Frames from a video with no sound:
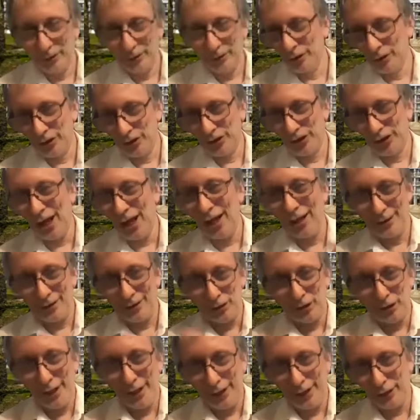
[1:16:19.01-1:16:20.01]
start
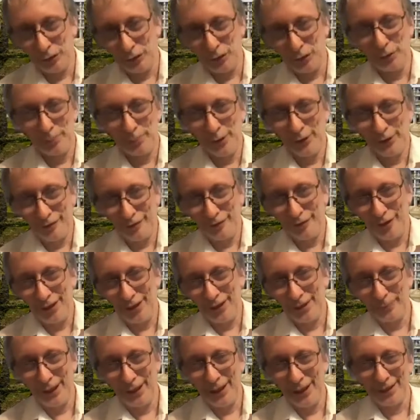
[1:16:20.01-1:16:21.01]
trying to modify
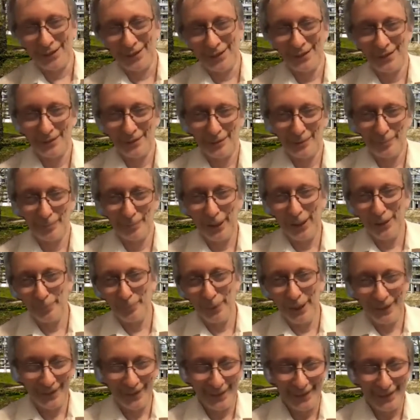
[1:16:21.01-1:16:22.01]
them, yes,
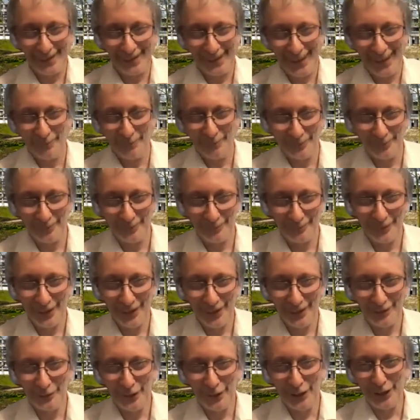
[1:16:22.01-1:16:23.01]
by this same
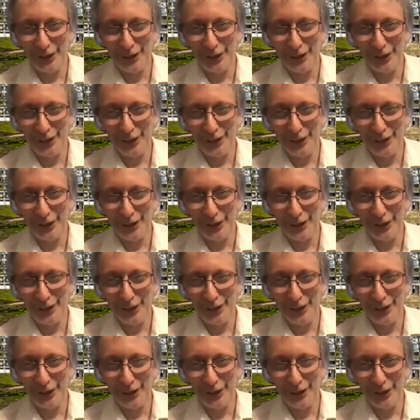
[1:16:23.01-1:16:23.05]
recursive.